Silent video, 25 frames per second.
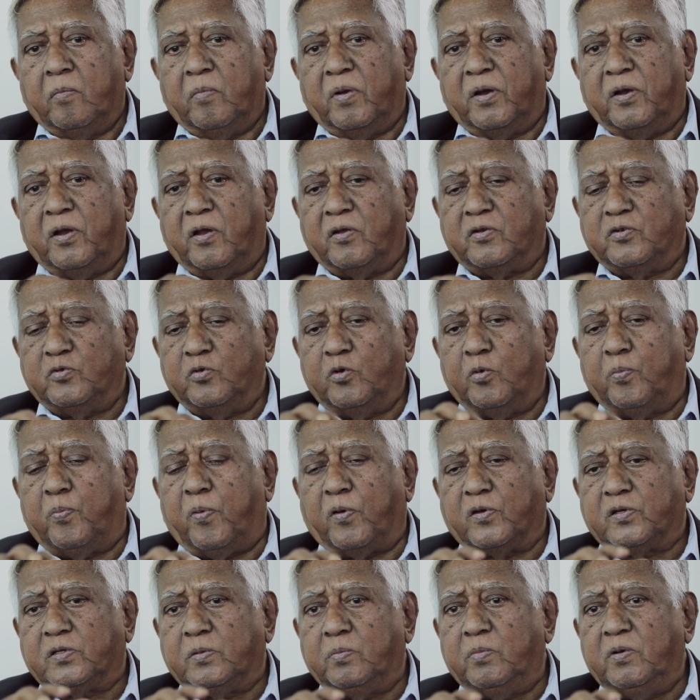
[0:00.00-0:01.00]
But there's no
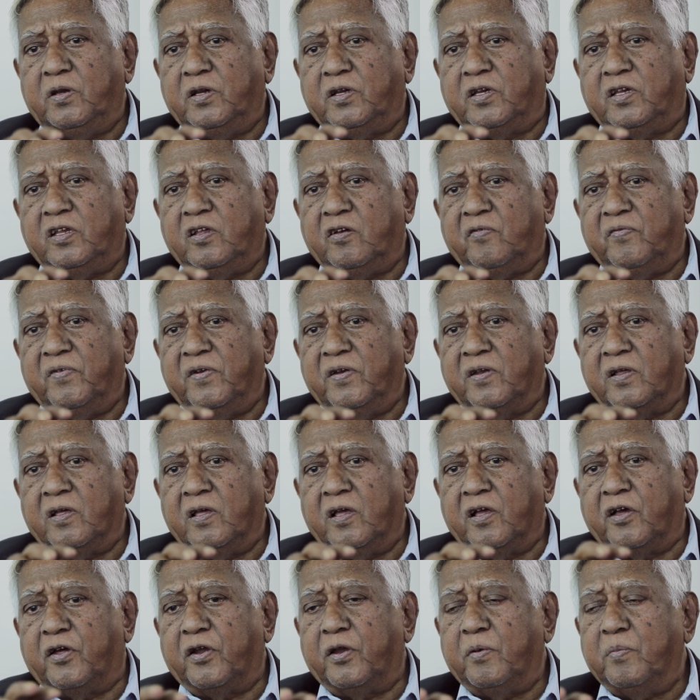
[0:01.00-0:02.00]
possibility of an
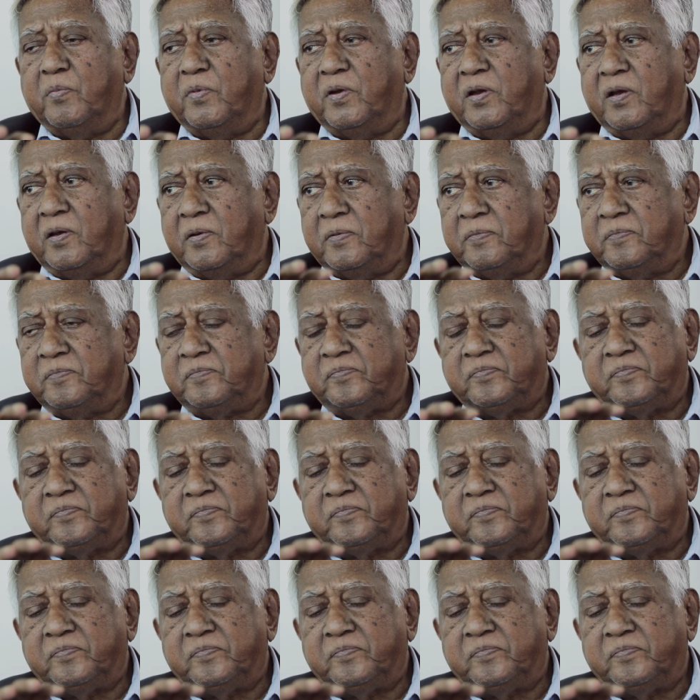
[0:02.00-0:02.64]
agreement.